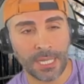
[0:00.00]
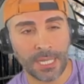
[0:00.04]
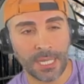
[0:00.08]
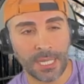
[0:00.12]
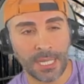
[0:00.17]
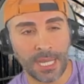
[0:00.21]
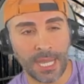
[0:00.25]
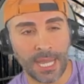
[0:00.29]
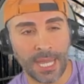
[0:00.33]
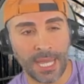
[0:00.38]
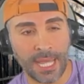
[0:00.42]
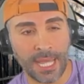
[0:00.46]

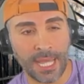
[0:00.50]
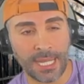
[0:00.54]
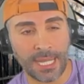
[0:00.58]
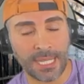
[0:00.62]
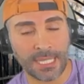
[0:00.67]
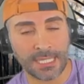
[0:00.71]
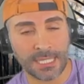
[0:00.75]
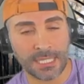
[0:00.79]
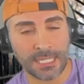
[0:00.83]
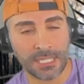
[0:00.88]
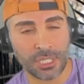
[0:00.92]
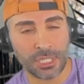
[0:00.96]
And
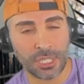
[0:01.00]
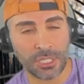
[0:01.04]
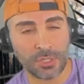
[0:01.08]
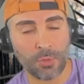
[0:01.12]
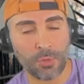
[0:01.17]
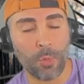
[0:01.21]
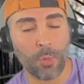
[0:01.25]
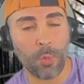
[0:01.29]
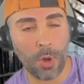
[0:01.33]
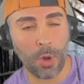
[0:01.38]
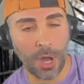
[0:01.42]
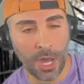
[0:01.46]
this is just
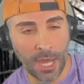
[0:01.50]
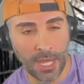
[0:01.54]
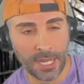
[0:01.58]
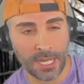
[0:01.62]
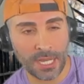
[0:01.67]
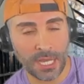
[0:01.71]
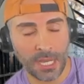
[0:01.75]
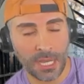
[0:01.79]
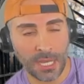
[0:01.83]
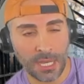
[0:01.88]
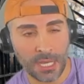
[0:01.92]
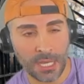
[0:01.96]

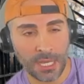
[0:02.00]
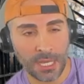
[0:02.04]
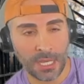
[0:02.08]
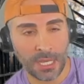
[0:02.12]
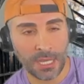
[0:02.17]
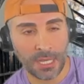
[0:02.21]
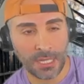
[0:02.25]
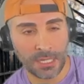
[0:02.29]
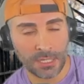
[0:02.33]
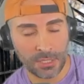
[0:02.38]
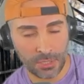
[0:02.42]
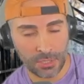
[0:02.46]
one
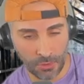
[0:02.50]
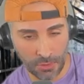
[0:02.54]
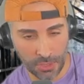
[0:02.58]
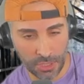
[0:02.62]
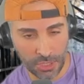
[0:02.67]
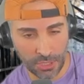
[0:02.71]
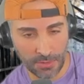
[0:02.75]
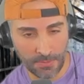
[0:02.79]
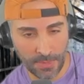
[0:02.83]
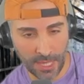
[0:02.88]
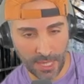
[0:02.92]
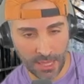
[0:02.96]

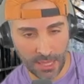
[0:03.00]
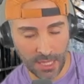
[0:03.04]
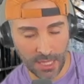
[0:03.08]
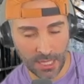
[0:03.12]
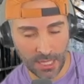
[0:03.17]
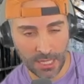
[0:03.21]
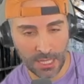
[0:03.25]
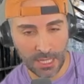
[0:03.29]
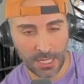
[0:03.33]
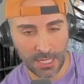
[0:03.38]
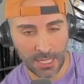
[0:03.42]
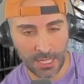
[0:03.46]
torture method
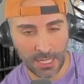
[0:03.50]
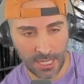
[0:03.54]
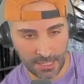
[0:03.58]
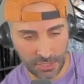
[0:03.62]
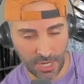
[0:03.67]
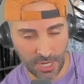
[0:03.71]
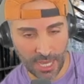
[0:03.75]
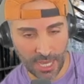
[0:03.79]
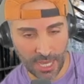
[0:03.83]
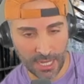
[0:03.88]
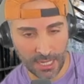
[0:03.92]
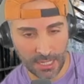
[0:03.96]
they
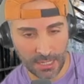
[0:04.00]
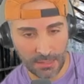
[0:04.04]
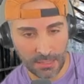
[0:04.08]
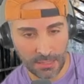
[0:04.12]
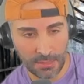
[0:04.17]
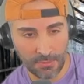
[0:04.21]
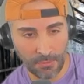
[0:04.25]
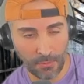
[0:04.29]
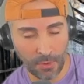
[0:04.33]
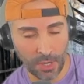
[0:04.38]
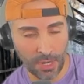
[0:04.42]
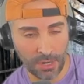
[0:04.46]
tried.
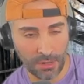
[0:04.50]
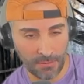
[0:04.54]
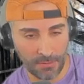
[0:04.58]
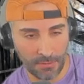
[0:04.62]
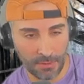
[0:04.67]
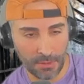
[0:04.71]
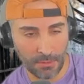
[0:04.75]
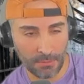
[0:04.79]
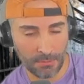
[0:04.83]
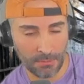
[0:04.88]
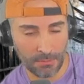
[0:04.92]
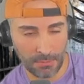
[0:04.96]
One
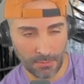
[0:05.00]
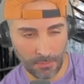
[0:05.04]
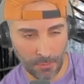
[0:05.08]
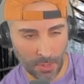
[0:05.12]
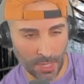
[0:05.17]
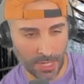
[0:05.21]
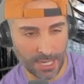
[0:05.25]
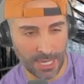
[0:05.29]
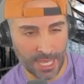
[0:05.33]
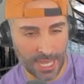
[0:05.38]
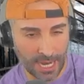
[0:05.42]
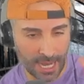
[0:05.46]

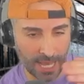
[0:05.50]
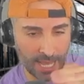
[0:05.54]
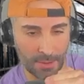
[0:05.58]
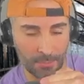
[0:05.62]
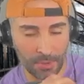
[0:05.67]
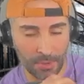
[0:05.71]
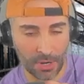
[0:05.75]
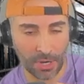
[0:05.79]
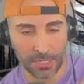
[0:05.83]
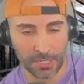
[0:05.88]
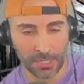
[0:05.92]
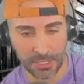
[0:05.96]
that had
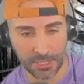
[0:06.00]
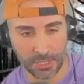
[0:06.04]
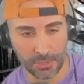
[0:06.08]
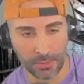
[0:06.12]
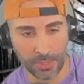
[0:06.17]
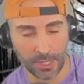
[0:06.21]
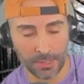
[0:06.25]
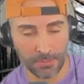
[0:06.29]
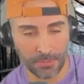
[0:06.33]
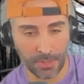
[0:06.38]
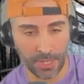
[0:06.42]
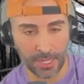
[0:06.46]
parts to
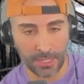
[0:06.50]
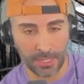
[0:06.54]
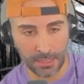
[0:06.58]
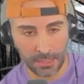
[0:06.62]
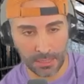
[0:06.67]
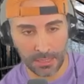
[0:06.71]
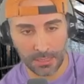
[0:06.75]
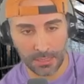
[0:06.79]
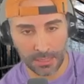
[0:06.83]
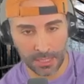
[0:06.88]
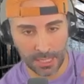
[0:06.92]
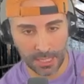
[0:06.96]
it, but
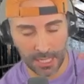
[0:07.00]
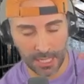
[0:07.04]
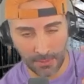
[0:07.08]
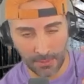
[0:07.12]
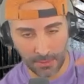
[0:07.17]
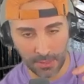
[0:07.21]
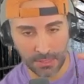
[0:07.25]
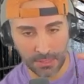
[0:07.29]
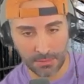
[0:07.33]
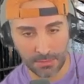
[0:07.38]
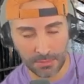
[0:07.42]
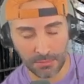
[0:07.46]
it
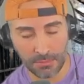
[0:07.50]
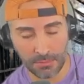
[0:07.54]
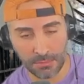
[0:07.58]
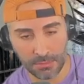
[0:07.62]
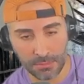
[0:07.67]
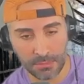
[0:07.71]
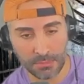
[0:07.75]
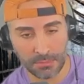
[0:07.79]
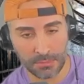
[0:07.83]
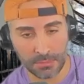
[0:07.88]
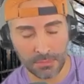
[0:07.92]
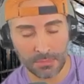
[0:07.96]
was
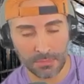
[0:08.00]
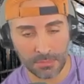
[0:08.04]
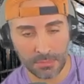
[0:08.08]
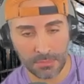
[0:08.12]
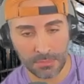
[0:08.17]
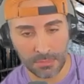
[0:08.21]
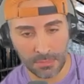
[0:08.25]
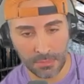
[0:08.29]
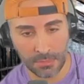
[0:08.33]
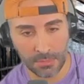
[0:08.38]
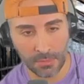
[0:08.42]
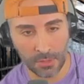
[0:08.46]

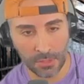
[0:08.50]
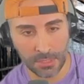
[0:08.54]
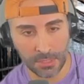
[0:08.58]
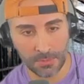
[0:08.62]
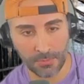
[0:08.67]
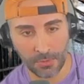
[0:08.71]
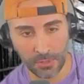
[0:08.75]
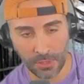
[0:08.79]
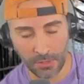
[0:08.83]
multiple.